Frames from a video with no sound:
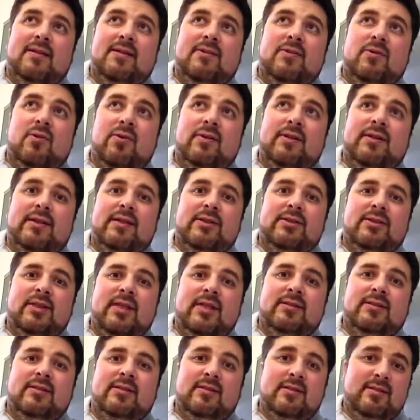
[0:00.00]
Courtney and
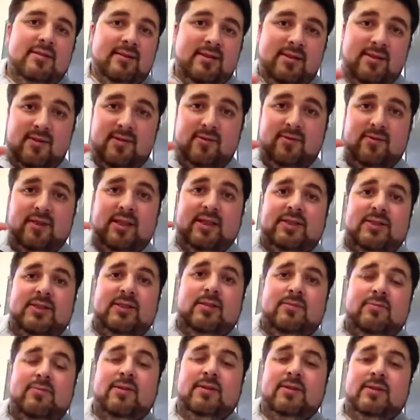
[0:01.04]
Jason. Their
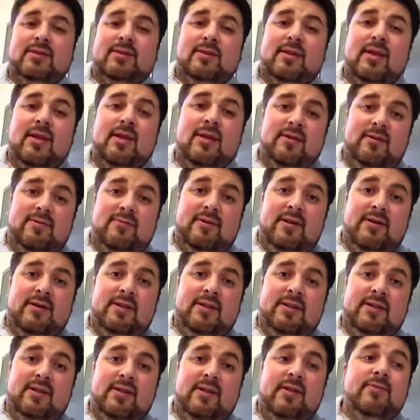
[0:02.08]
relationship was very
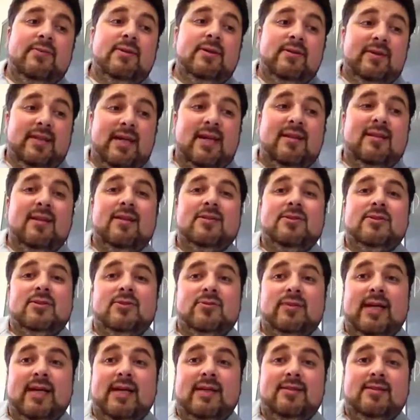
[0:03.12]
good. We know they had a lot of
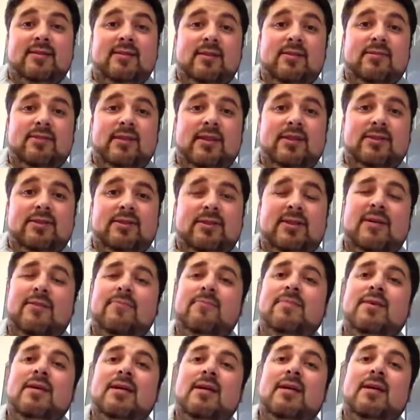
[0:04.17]
strains in their
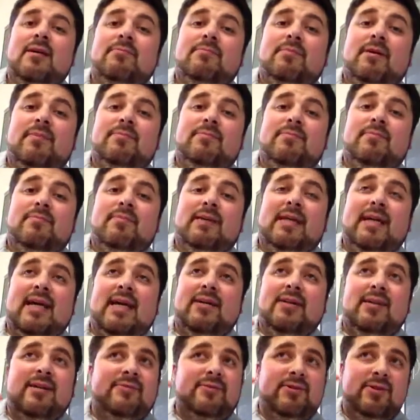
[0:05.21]
relationship. But
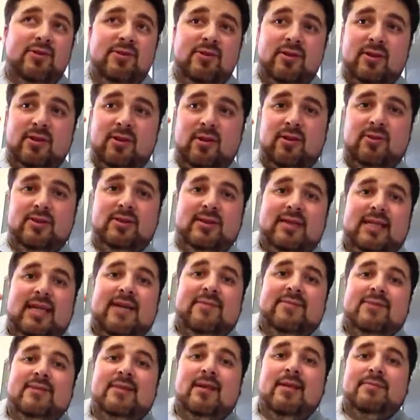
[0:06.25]
if you look closely,
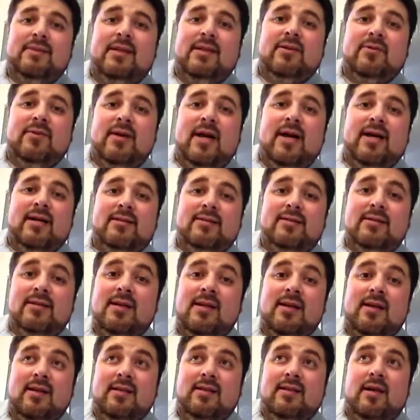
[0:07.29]
every time they interact,
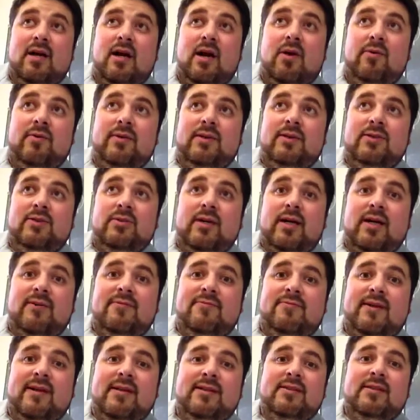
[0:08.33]
they always try to
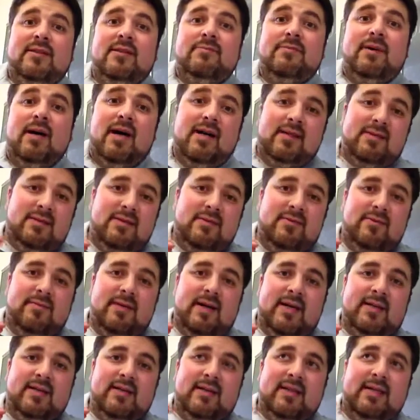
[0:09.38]
find something positive
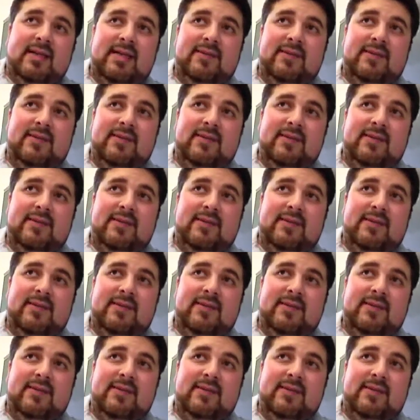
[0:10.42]
about it.